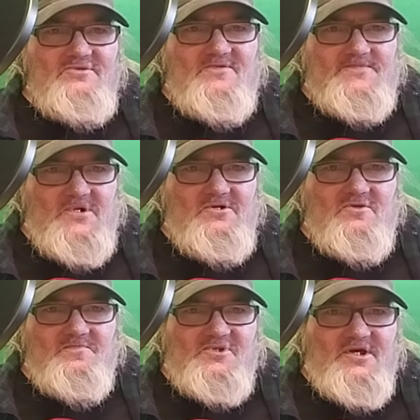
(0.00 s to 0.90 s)
at the front of
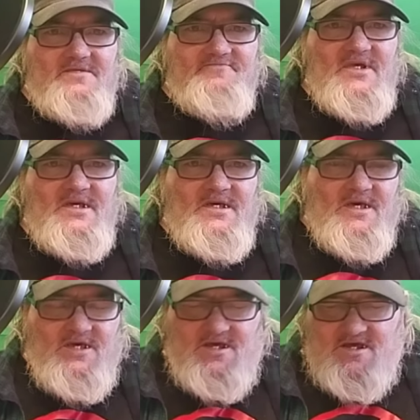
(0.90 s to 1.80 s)
the plane.
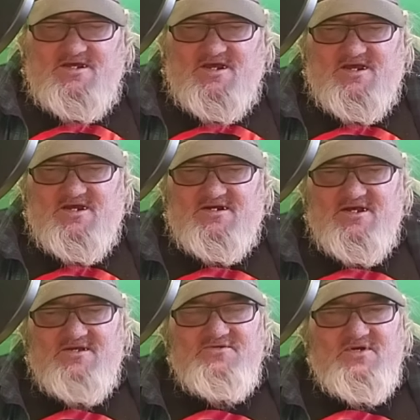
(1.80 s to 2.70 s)

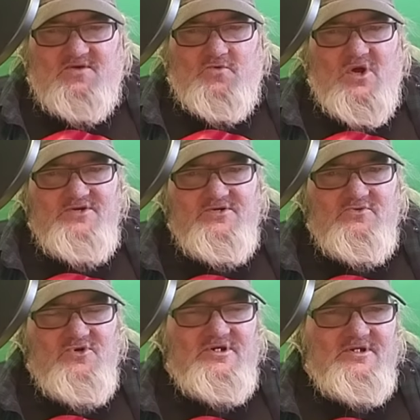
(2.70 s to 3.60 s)
And while you're
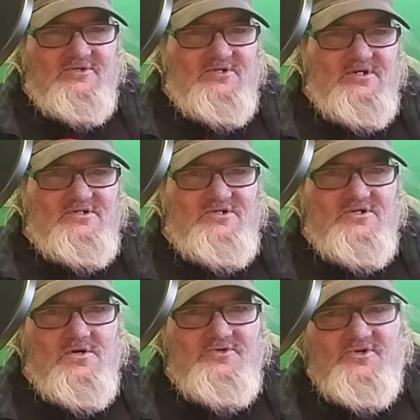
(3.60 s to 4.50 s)
looking at this, you
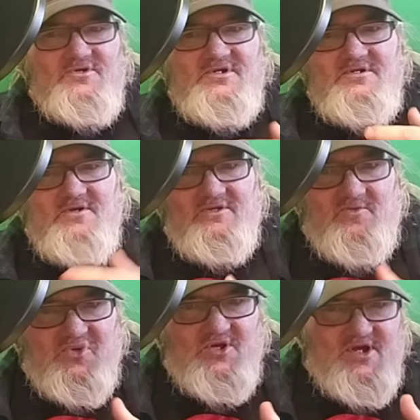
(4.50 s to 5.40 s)
know, you're getting on the
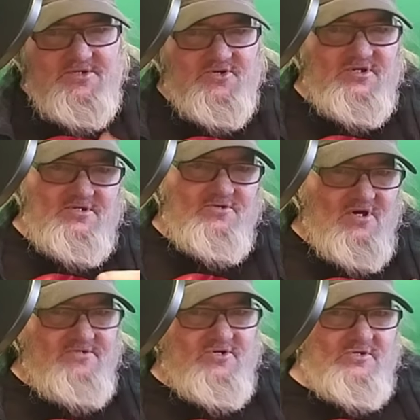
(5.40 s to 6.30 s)
plane, you're getting
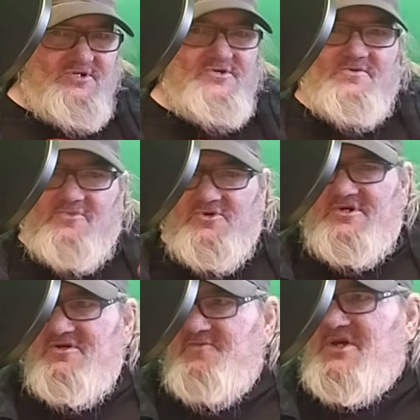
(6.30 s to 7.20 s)
on early, you're
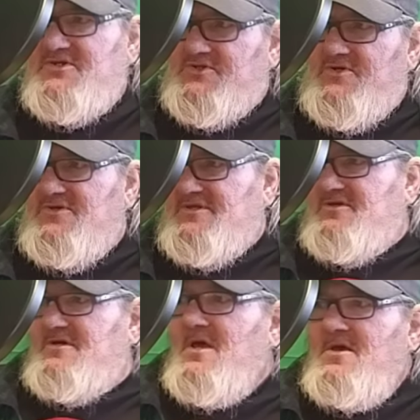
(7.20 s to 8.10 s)
looking to make sure that
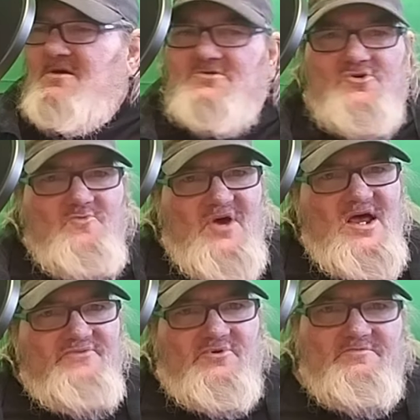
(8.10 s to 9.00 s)
the two
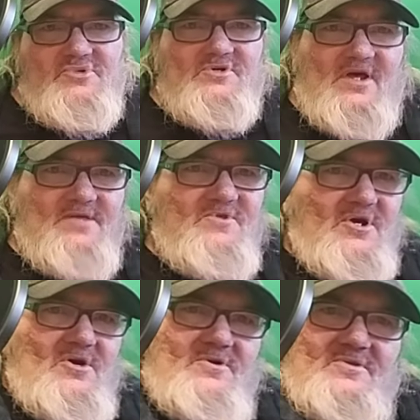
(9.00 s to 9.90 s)
bathrooms are down
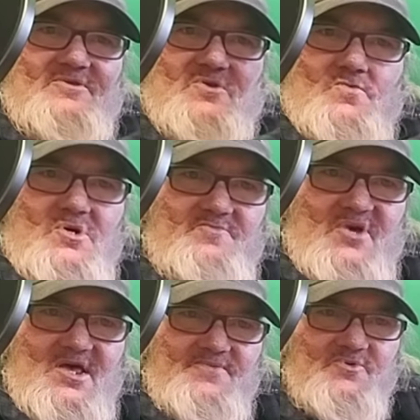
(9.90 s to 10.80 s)
there and that the one
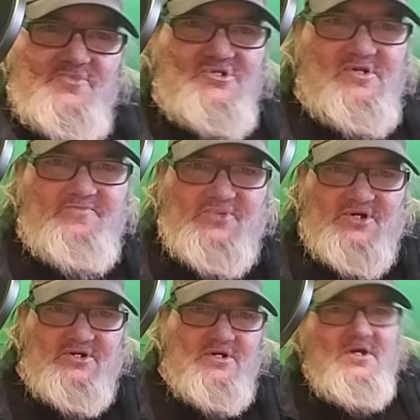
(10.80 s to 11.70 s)
bathroom is up
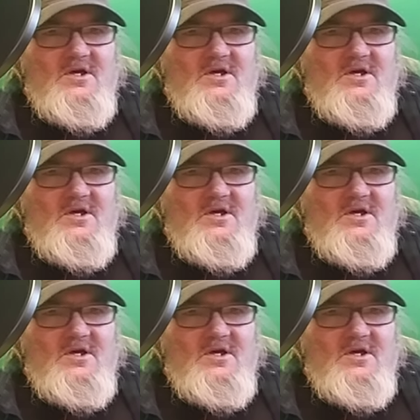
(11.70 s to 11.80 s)
there.